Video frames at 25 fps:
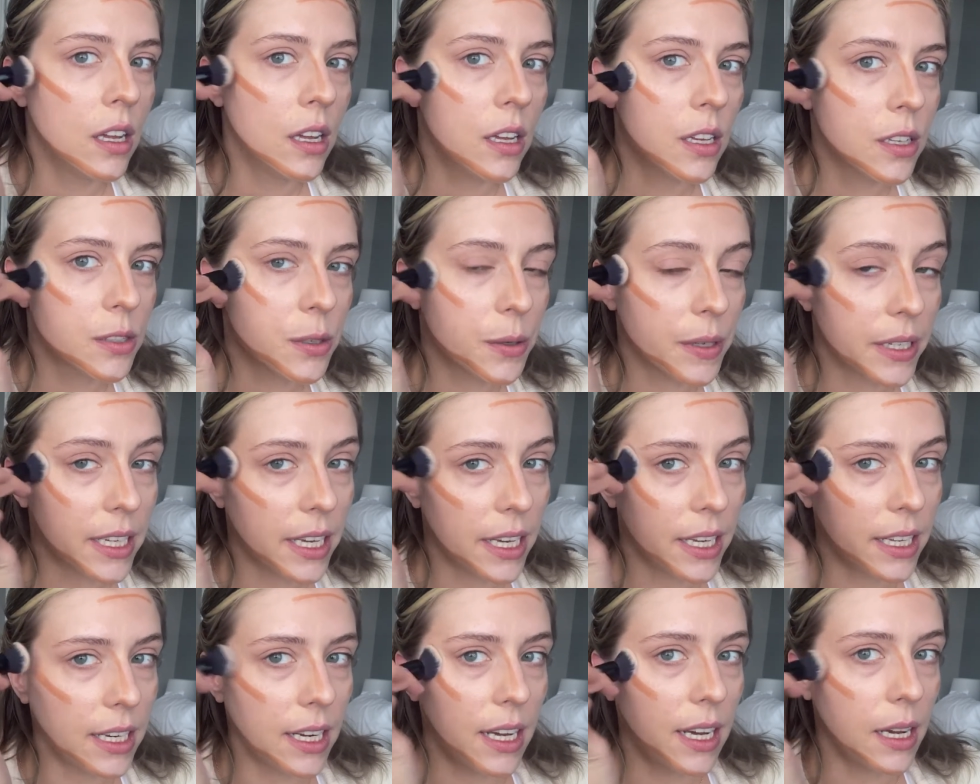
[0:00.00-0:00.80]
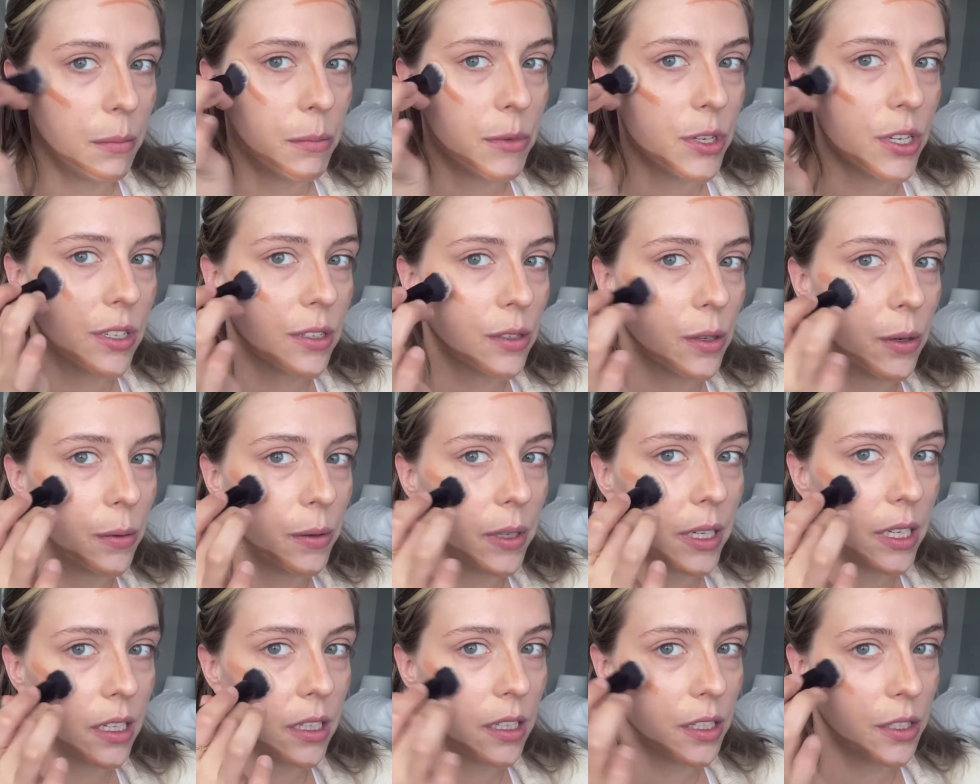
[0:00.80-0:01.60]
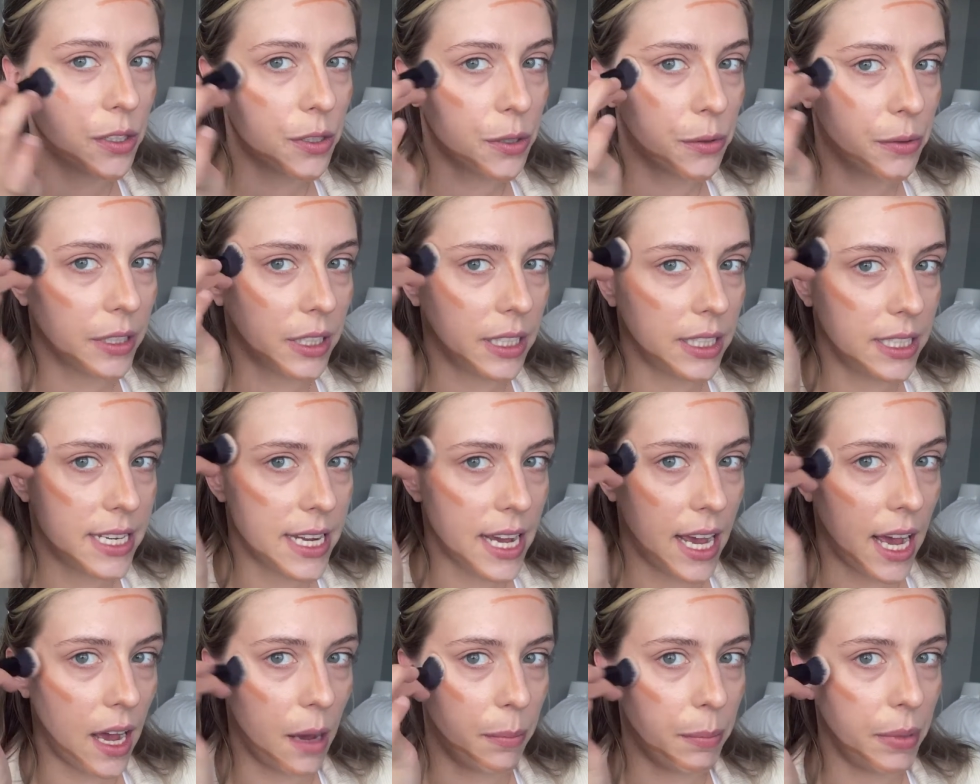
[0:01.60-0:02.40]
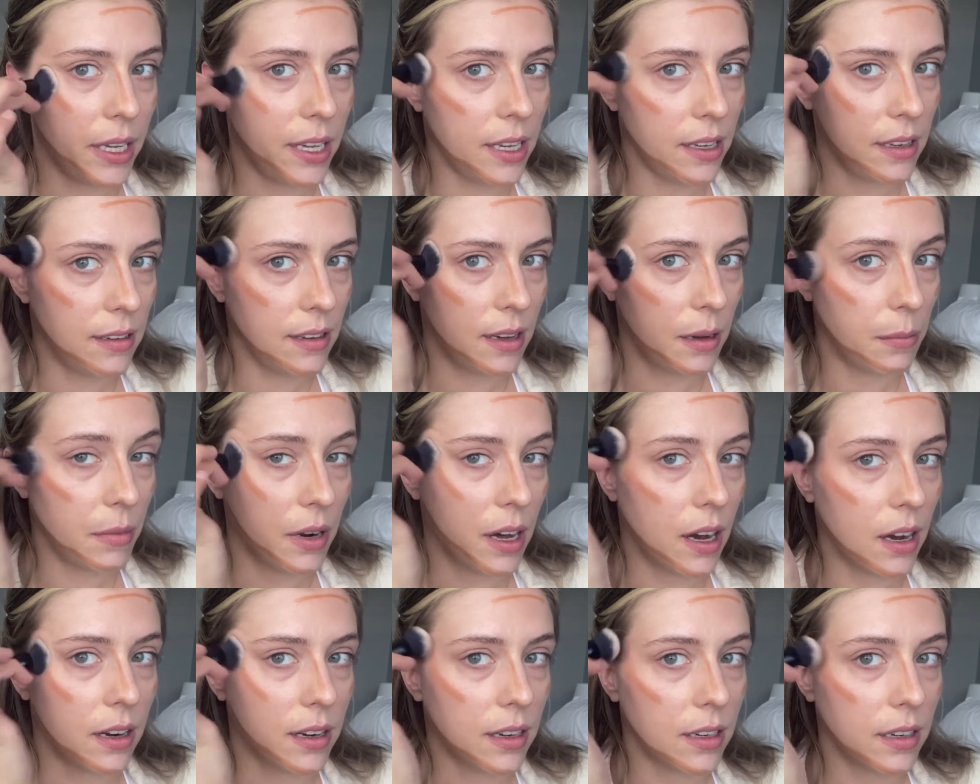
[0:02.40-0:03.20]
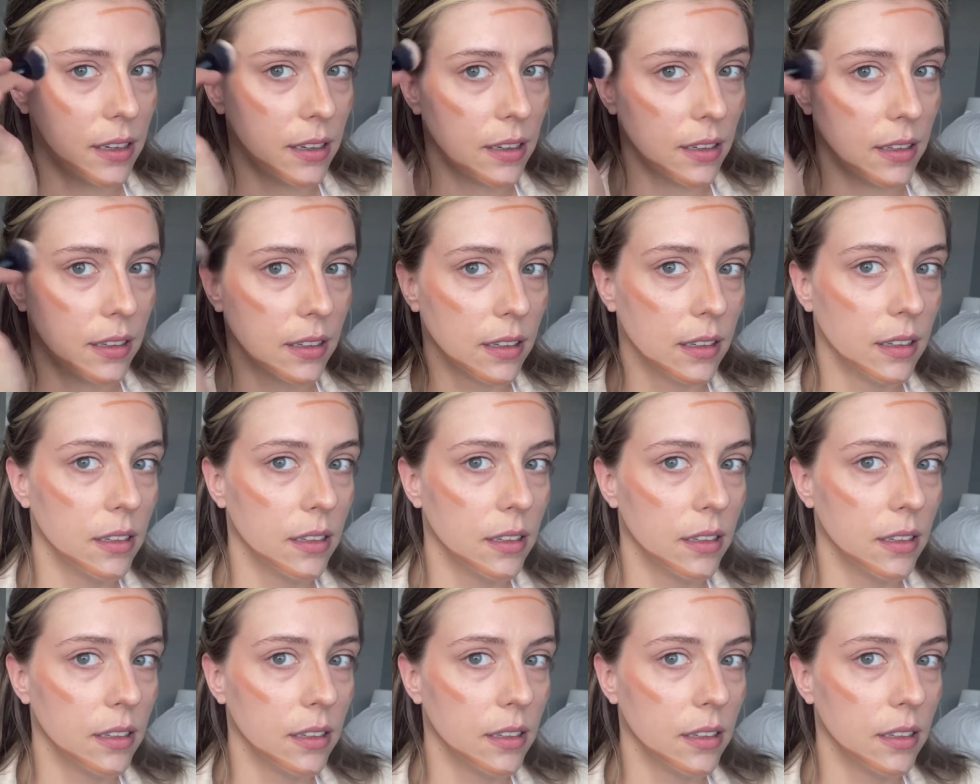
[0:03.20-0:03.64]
So again, I'm just going to really tap it. I'm not gonna